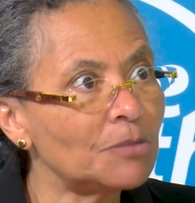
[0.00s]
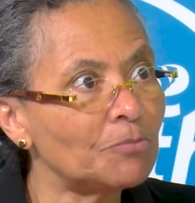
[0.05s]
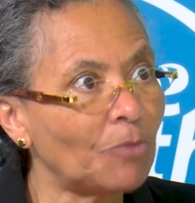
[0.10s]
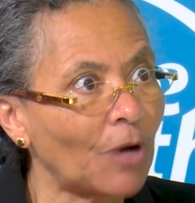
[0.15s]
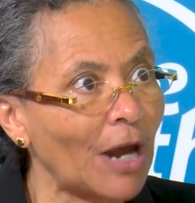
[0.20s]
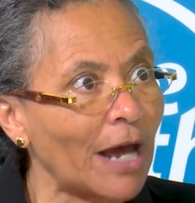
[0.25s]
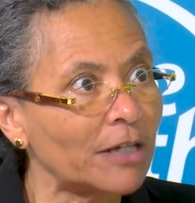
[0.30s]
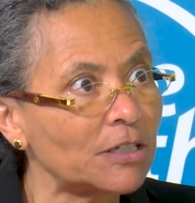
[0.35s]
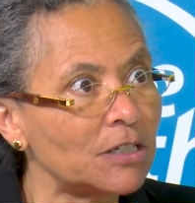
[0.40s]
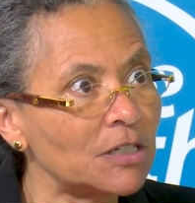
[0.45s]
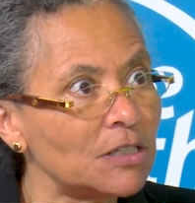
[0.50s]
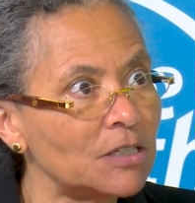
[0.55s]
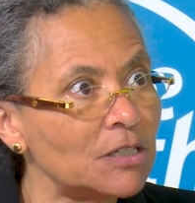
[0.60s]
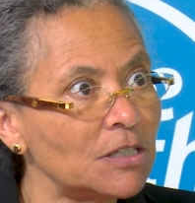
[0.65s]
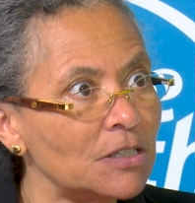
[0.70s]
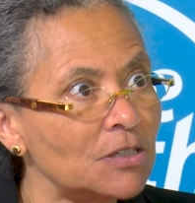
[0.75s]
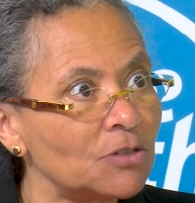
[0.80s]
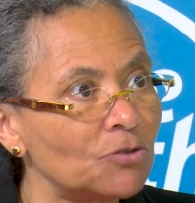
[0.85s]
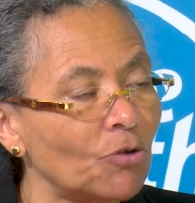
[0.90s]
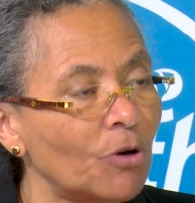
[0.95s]

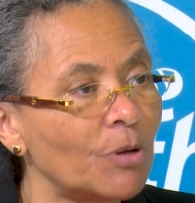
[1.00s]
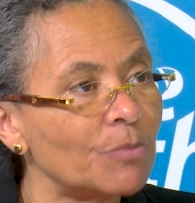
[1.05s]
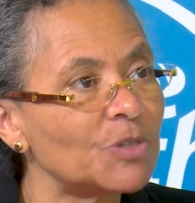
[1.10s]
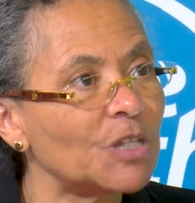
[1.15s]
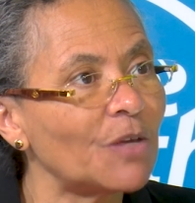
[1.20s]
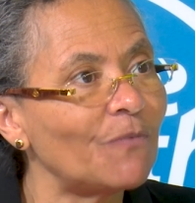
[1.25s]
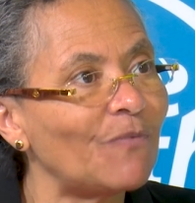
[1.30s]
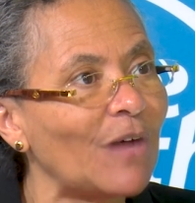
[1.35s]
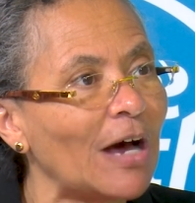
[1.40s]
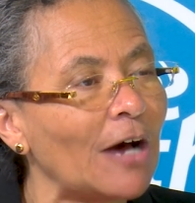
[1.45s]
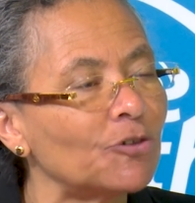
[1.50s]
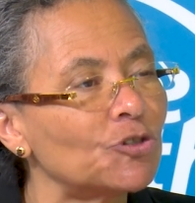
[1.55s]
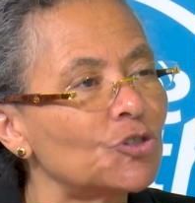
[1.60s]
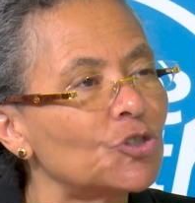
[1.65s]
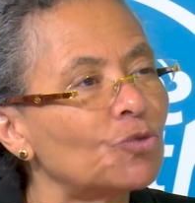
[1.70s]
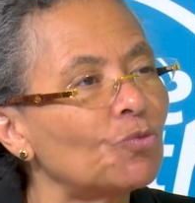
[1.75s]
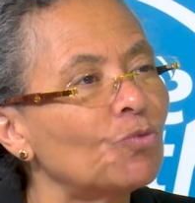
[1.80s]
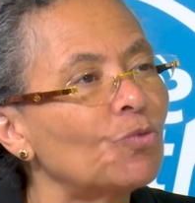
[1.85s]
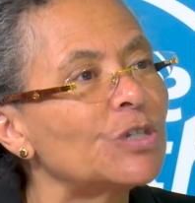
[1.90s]
practices, norms, and values,